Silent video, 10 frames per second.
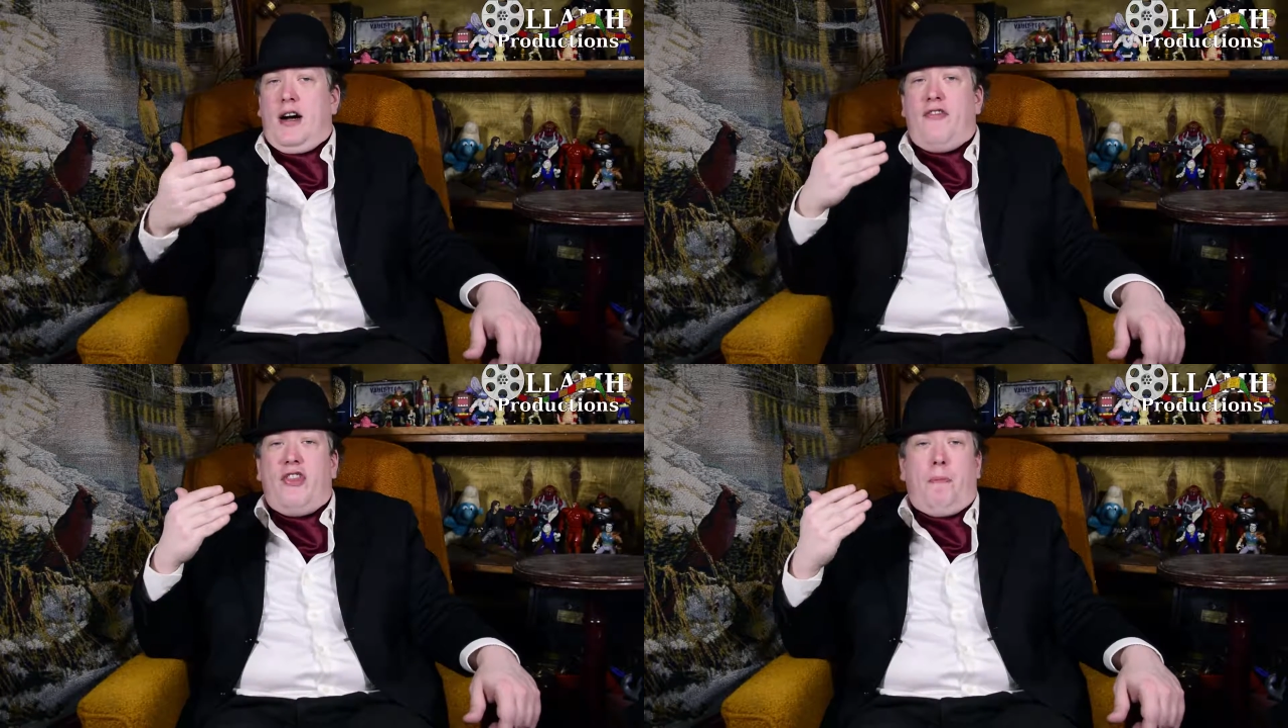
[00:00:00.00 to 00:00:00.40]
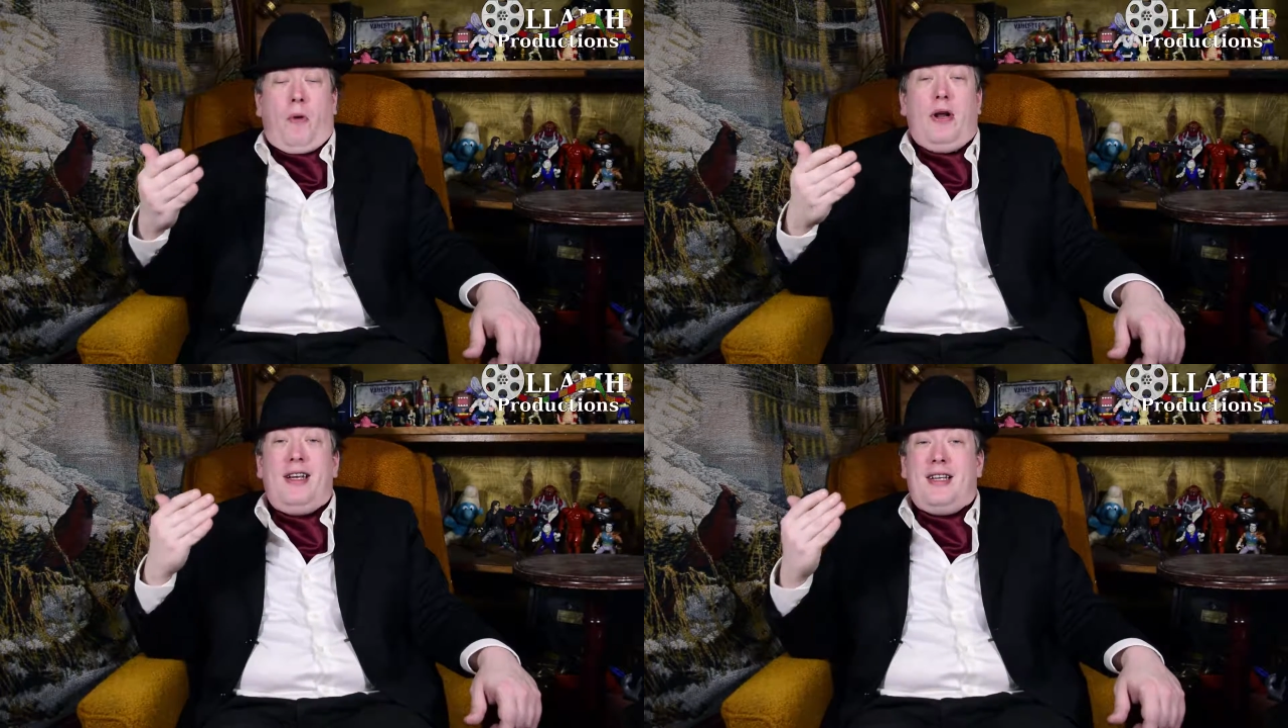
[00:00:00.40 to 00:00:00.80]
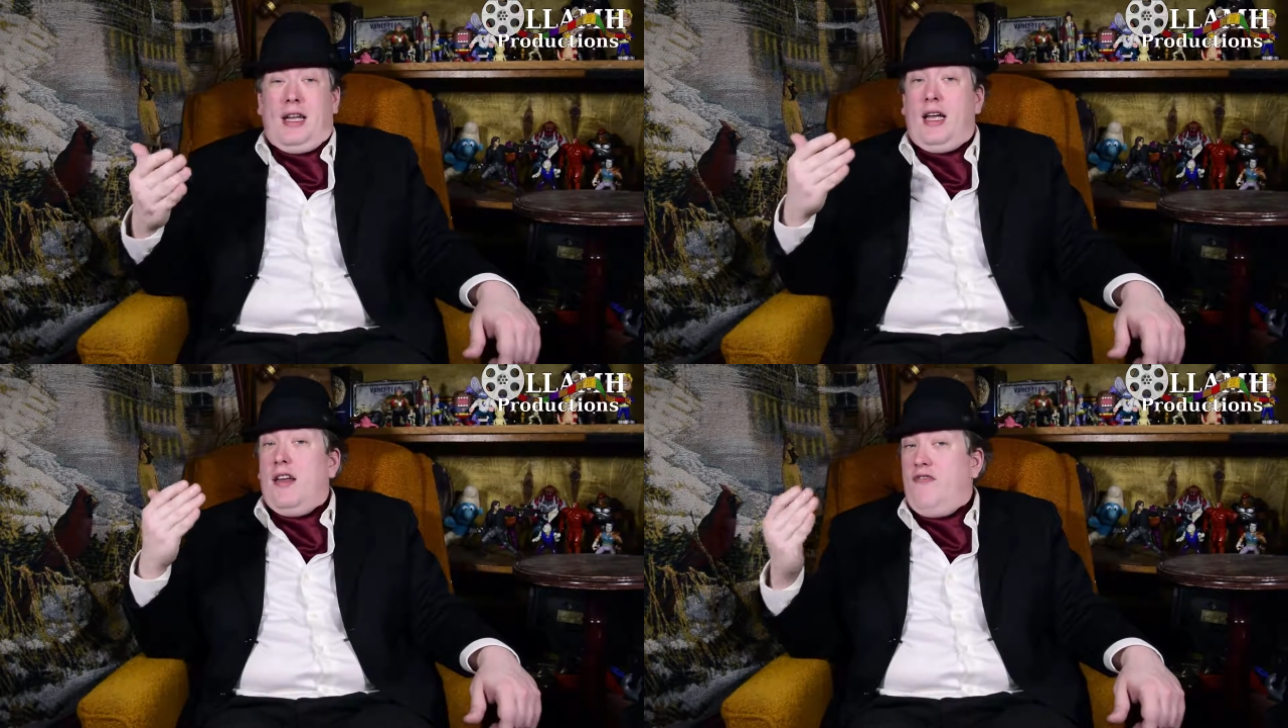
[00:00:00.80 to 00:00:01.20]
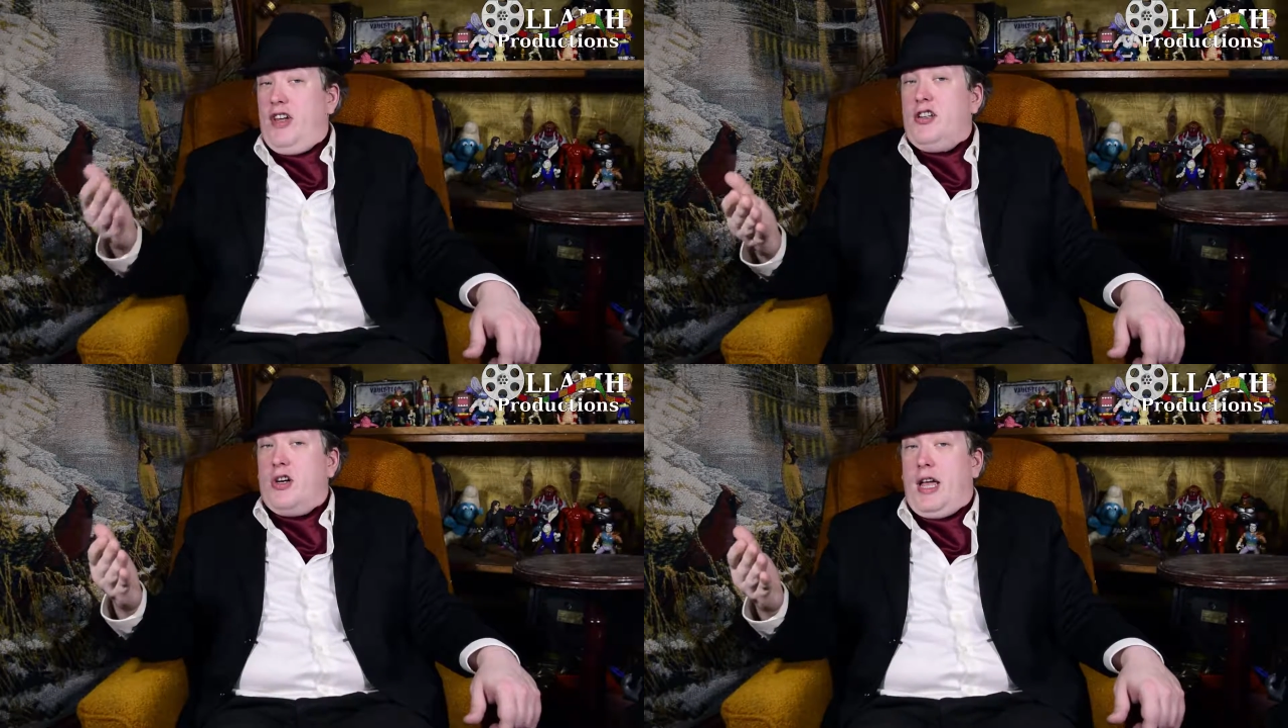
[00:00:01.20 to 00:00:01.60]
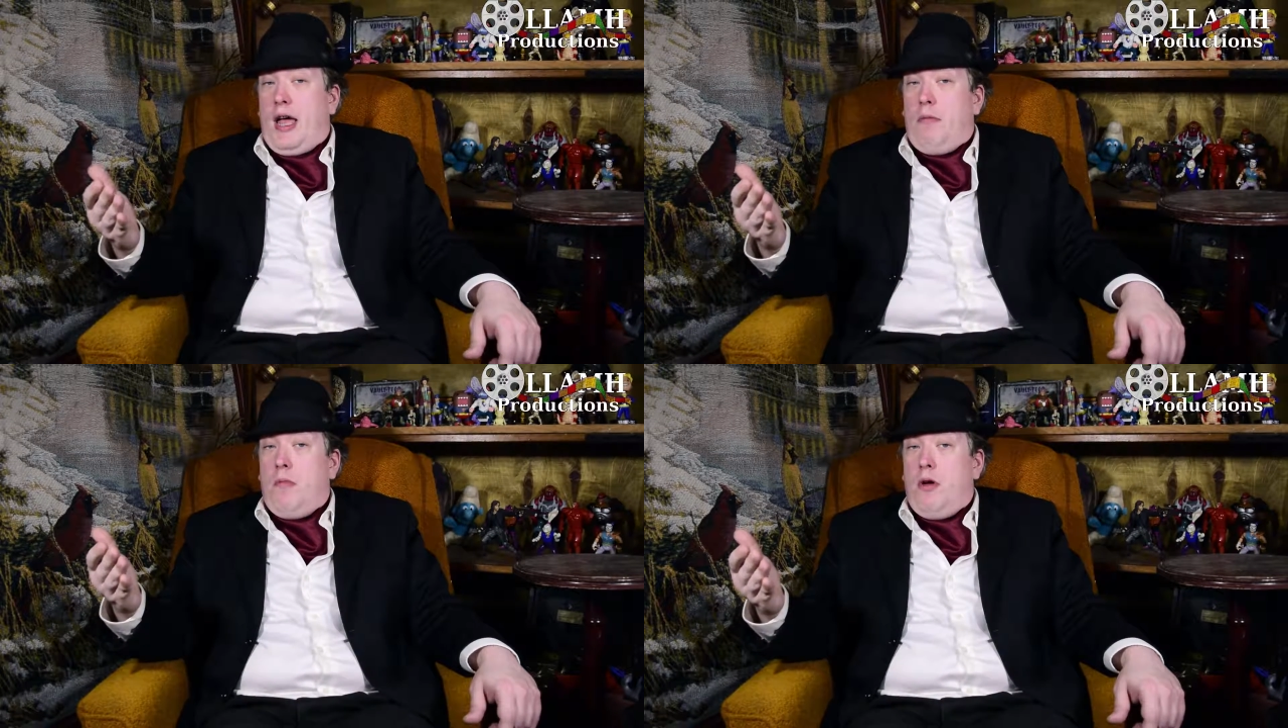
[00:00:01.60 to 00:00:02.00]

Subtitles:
of the point-and-click adventure game?